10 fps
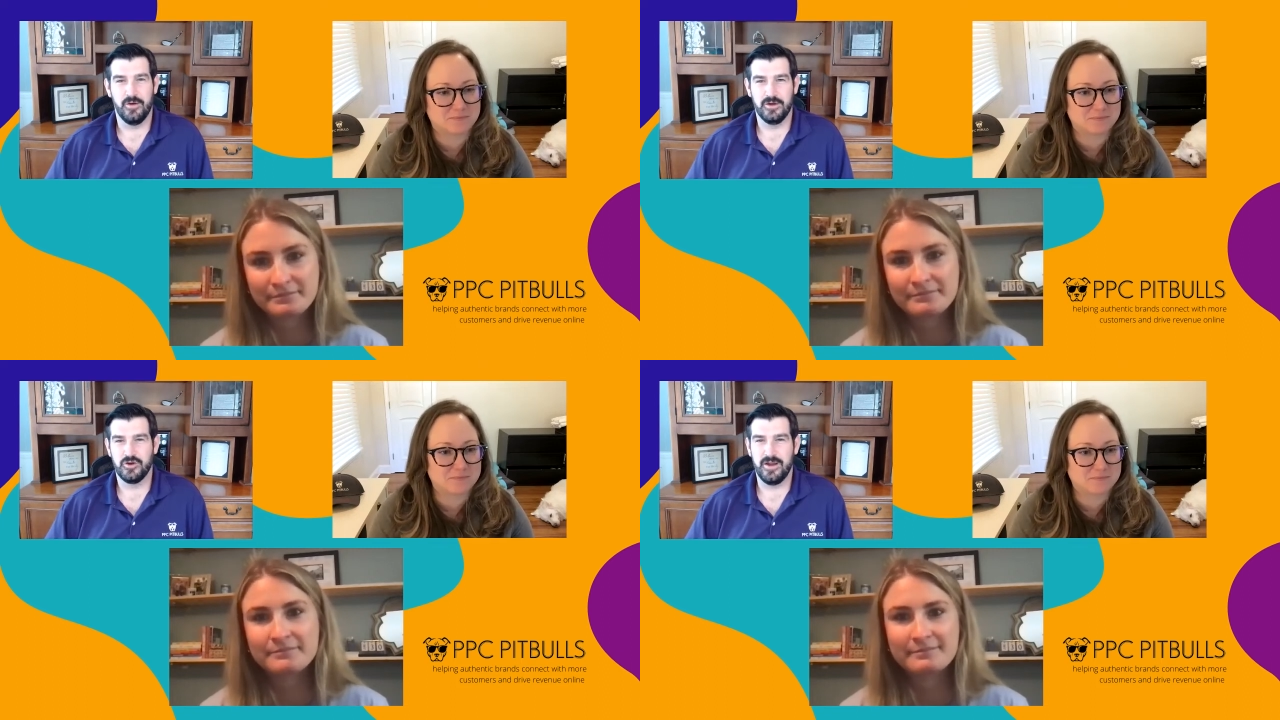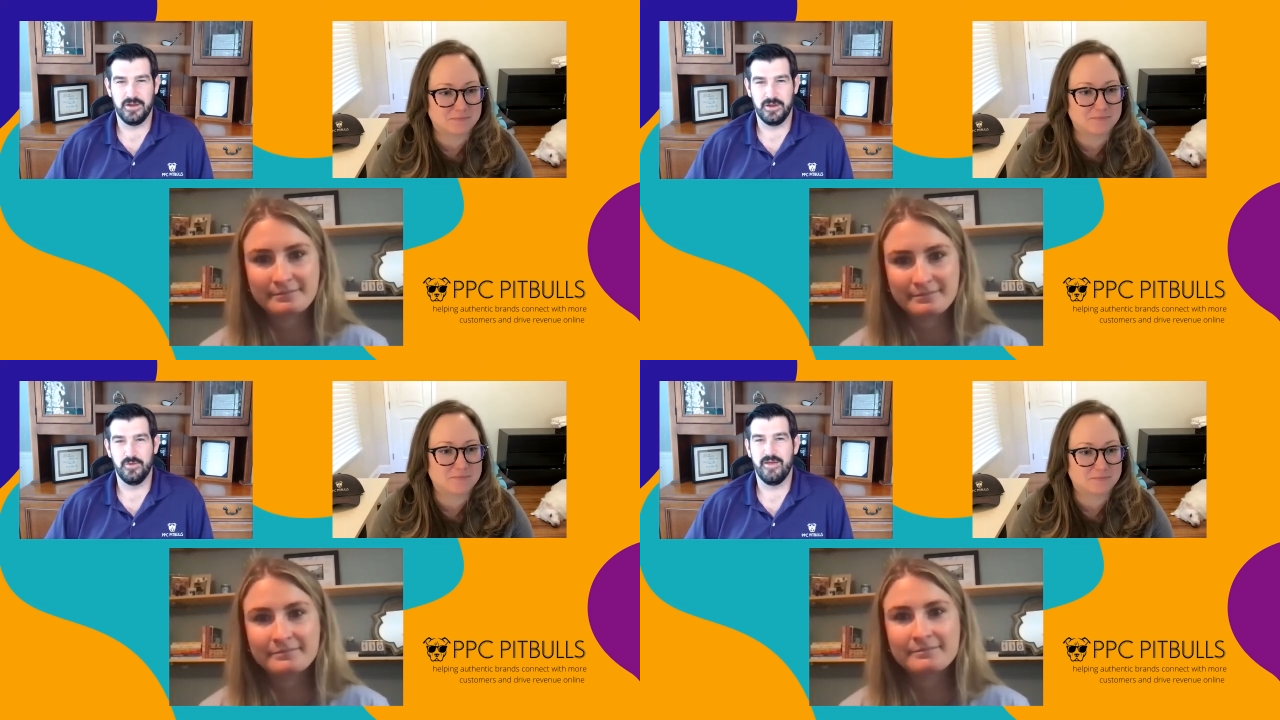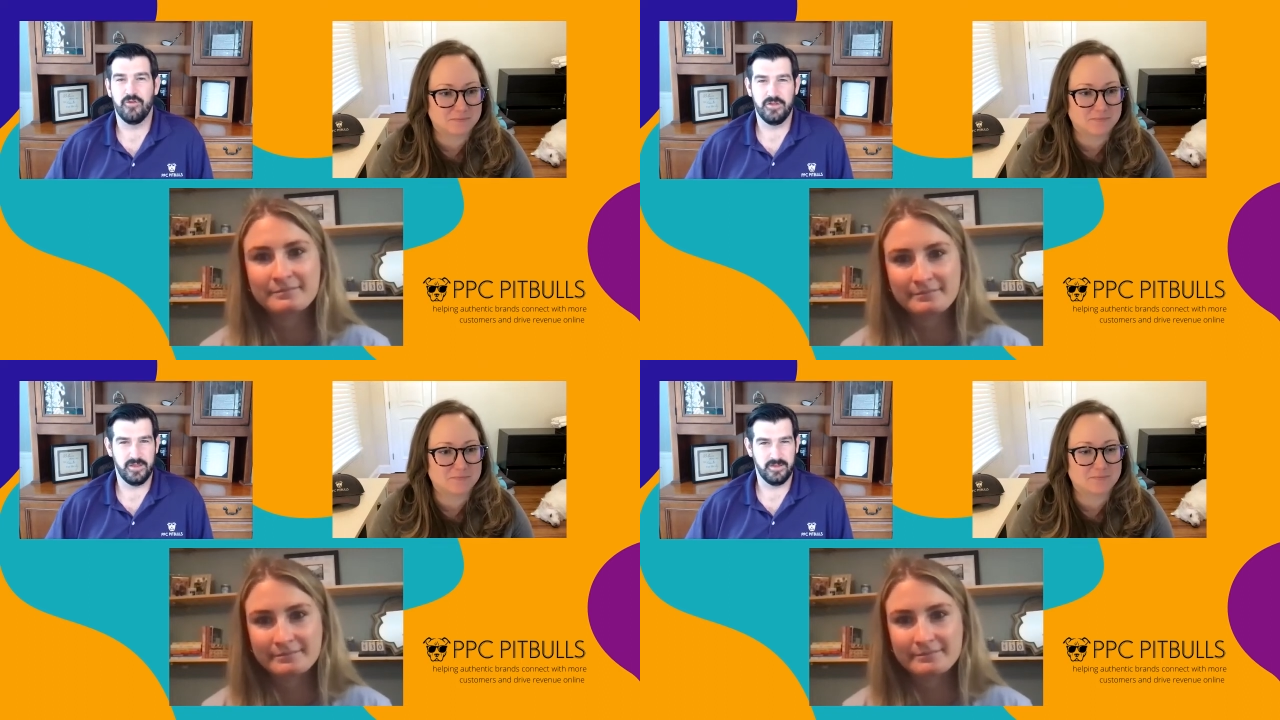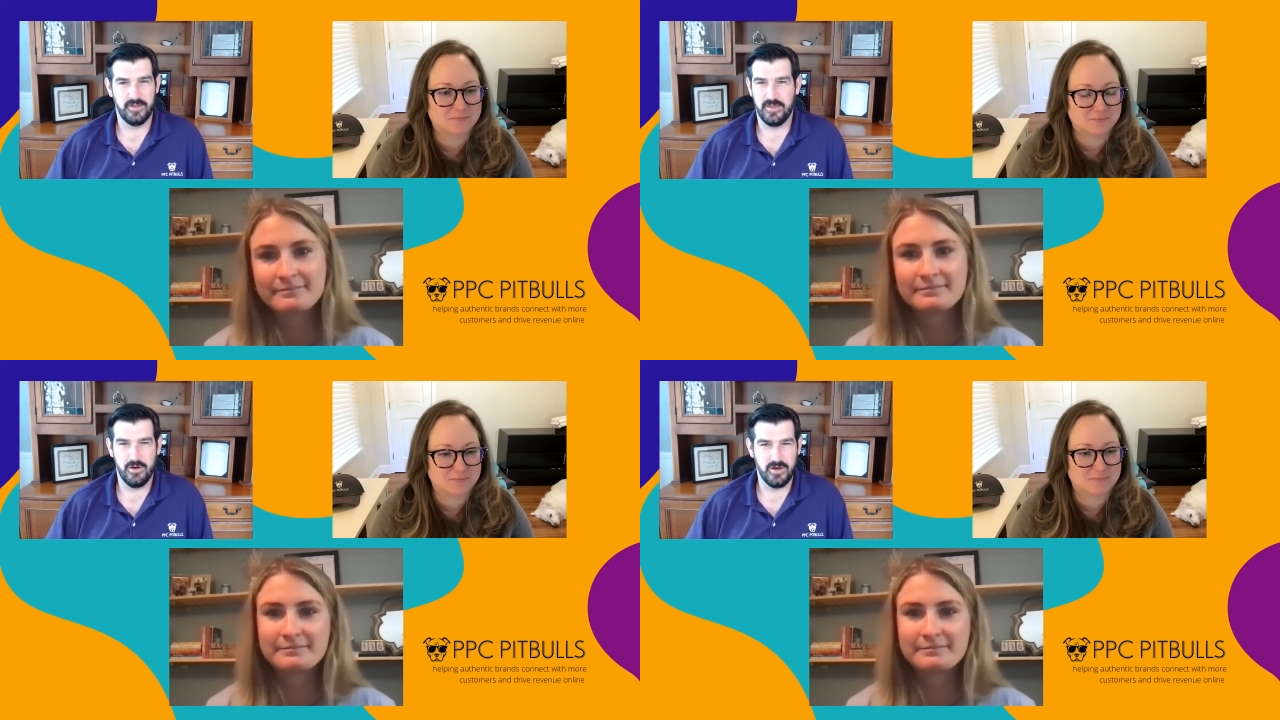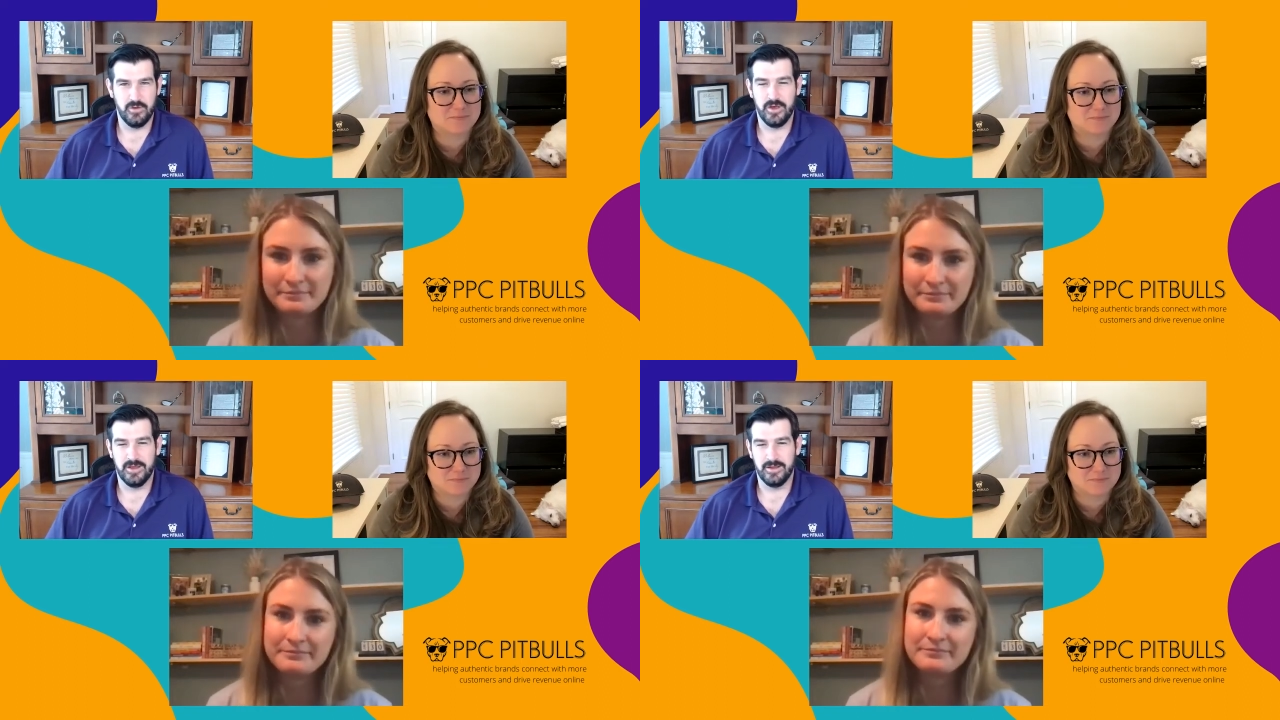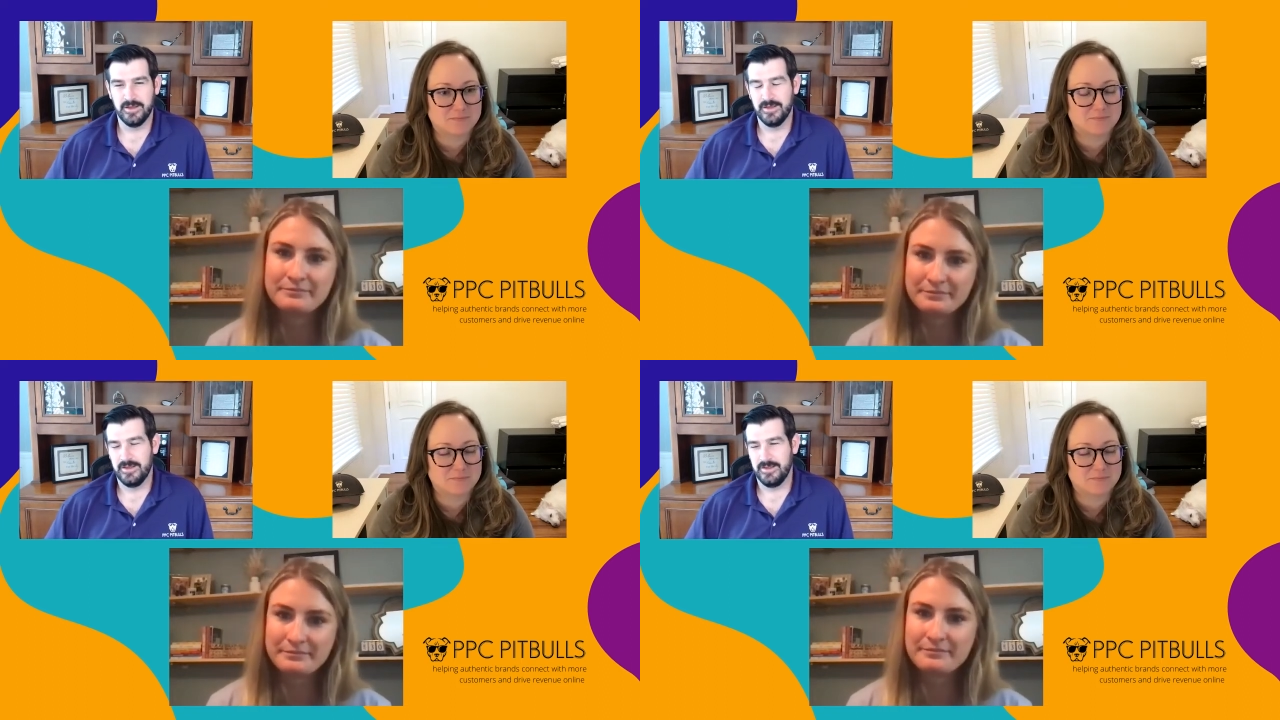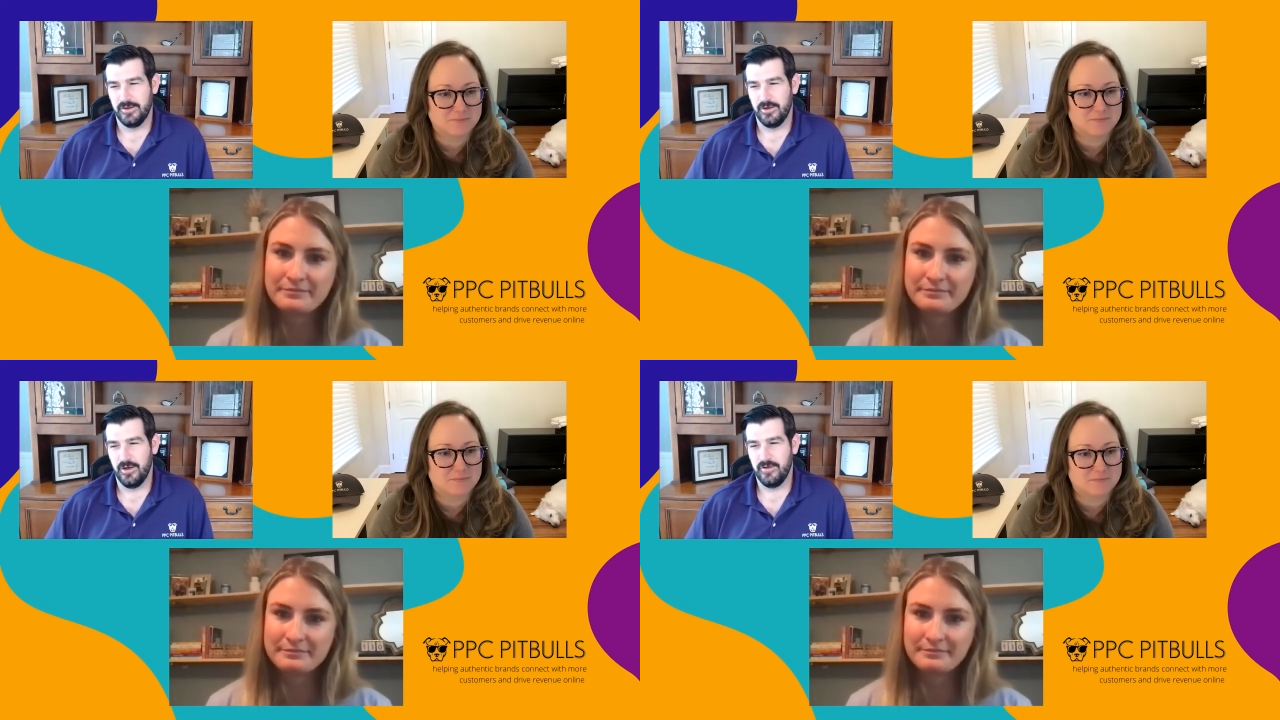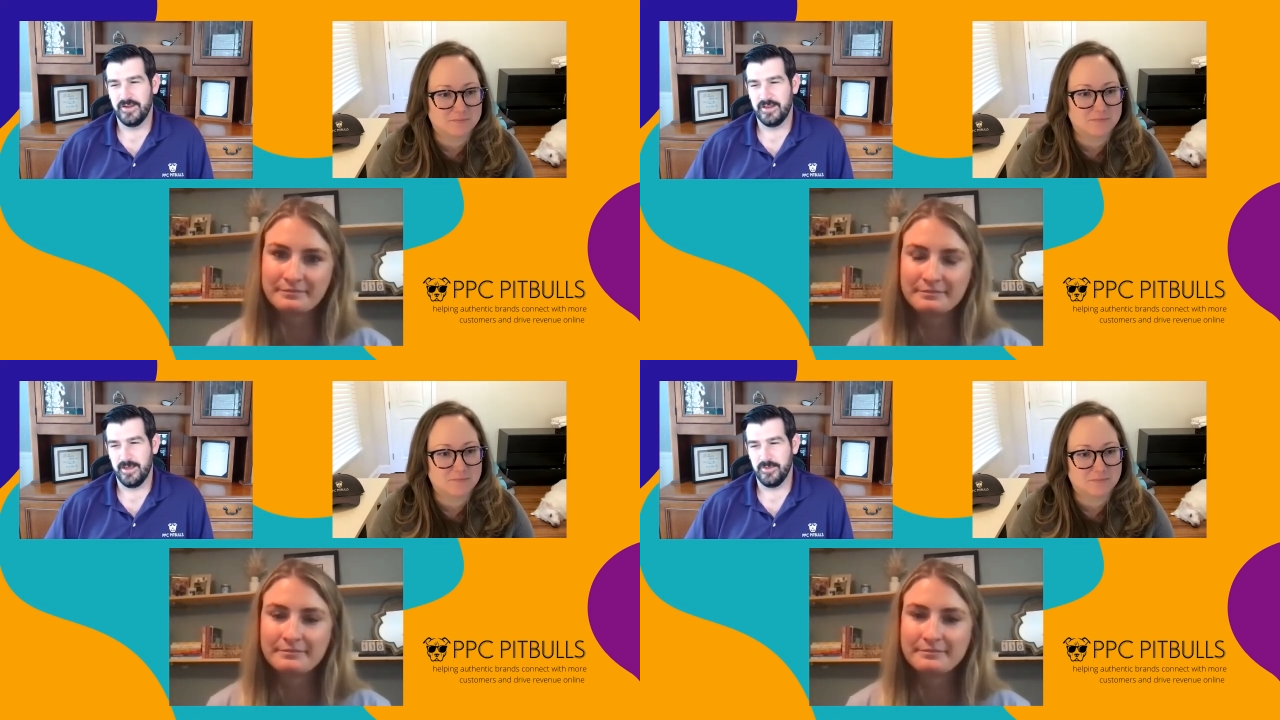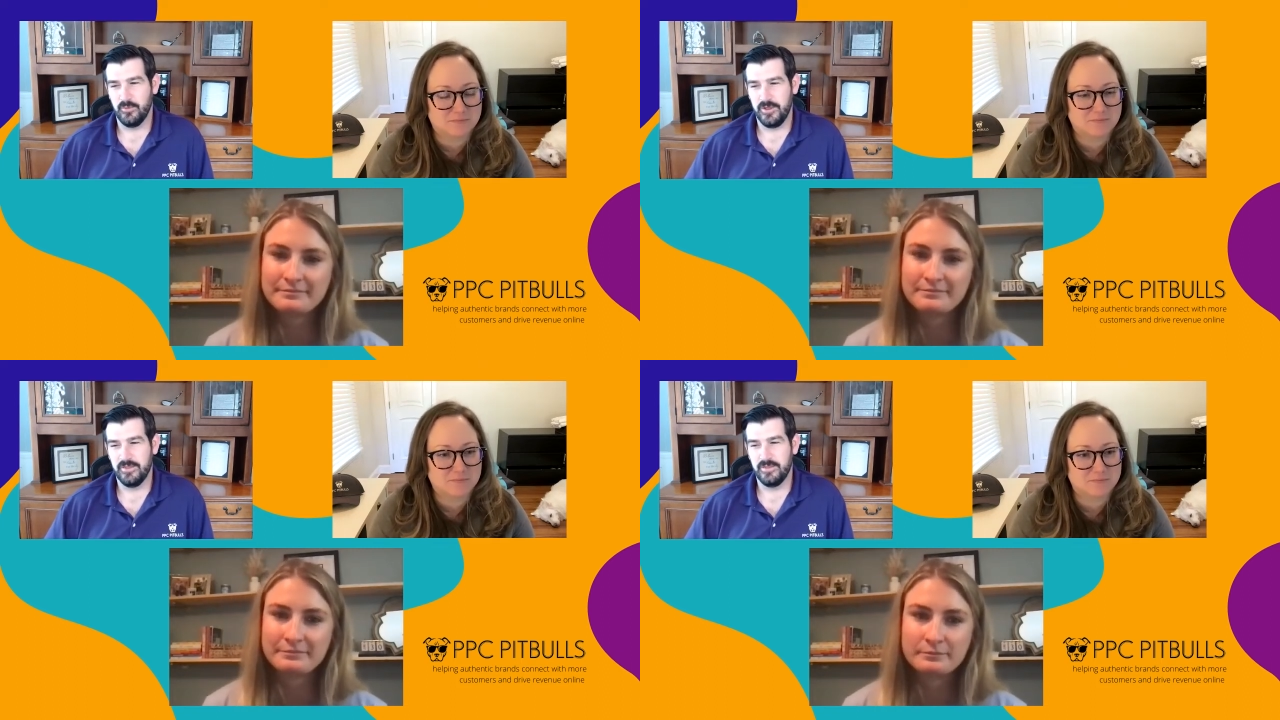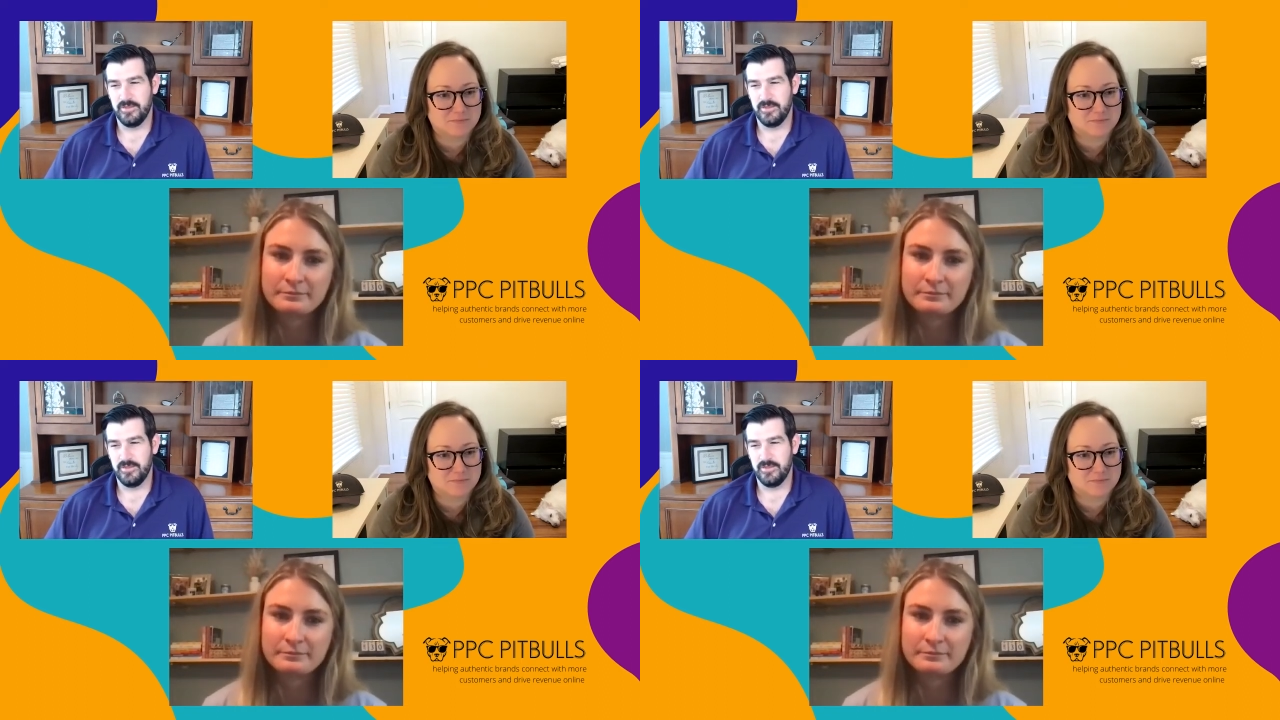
Speaker 1: and try to do everything that they're doing you know oftentimes with